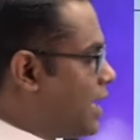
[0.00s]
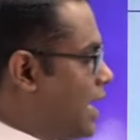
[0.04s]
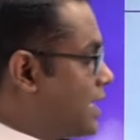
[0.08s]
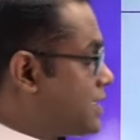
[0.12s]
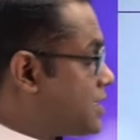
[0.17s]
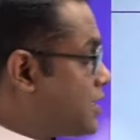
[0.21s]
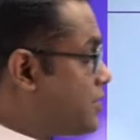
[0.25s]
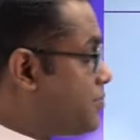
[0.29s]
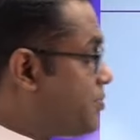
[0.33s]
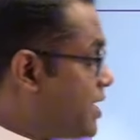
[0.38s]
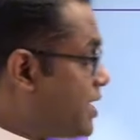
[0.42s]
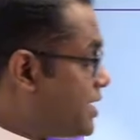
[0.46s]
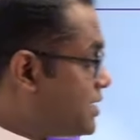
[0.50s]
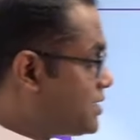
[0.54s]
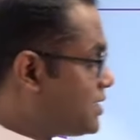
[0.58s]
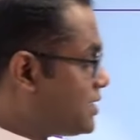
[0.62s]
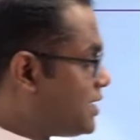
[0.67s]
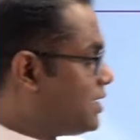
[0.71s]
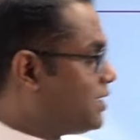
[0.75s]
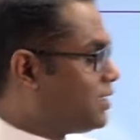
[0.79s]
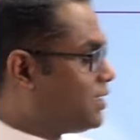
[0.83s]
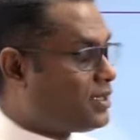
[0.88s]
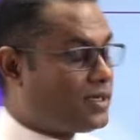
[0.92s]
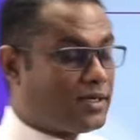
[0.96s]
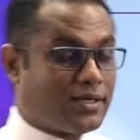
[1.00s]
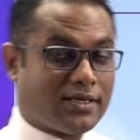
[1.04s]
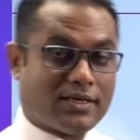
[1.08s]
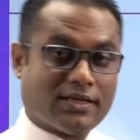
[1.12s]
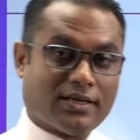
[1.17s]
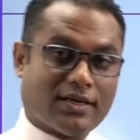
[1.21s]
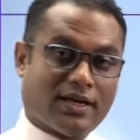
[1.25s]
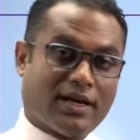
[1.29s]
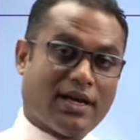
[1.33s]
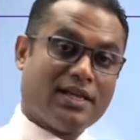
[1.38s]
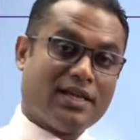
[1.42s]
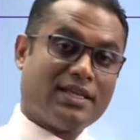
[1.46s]
As I mentioned
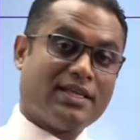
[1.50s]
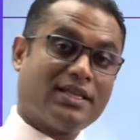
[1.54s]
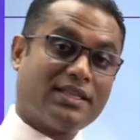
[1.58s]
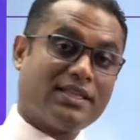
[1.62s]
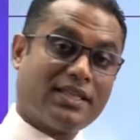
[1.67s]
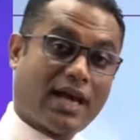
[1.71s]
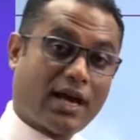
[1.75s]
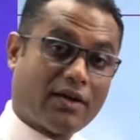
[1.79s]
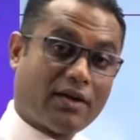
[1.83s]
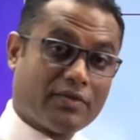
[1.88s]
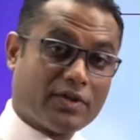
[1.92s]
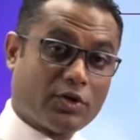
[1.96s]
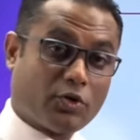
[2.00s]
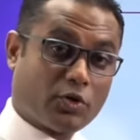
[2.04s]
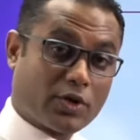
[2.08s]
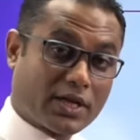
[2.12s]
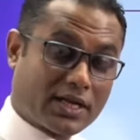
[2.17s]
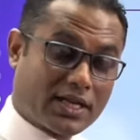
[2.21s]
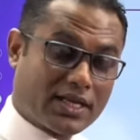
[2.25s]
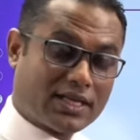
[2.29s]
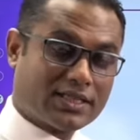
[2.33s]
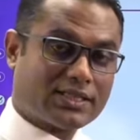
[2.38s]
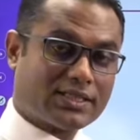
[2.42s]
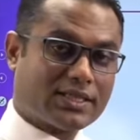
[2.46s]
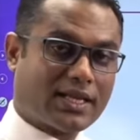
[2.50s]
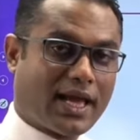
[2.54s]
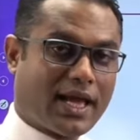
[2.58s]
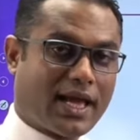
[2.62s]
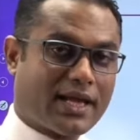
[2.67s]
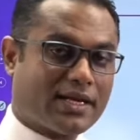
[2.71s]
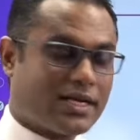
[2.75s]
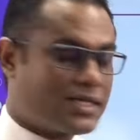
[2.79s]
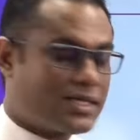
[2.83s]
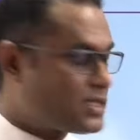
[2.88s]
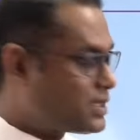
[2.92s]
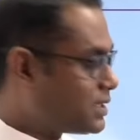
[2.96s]
earlier, there were auditing
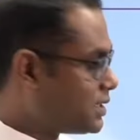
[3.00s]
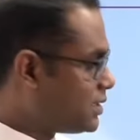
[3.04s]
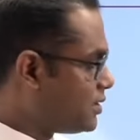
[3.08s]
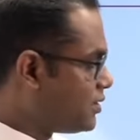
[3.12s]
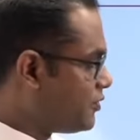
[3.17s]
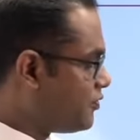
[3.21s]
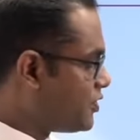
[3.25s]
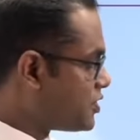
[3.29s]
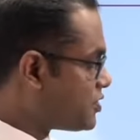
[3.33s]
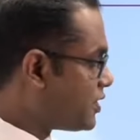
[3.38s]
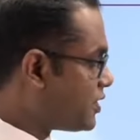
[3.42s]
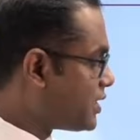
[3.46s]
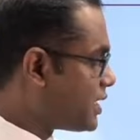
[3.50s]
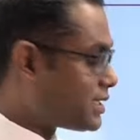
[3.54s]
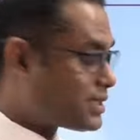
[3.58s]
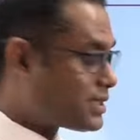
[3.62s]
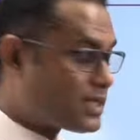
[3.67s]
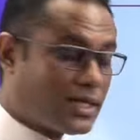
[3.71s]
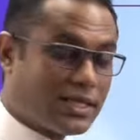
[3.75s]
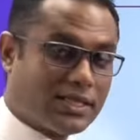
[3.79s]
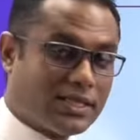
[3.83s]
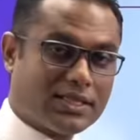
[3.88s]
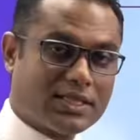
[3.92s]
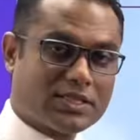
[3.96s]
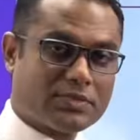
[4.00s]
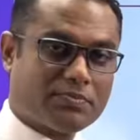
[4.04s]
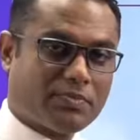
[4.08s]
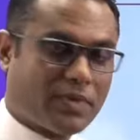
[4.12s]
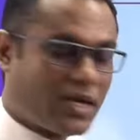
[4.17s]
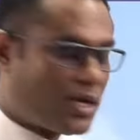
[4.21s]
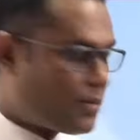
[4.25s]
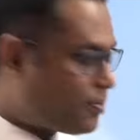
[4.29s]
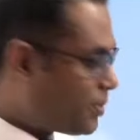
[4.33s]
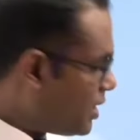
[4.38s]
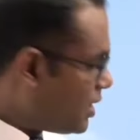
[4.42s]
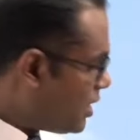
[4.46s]
standards which are tested in this
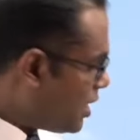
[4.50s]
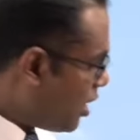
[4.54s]
paper.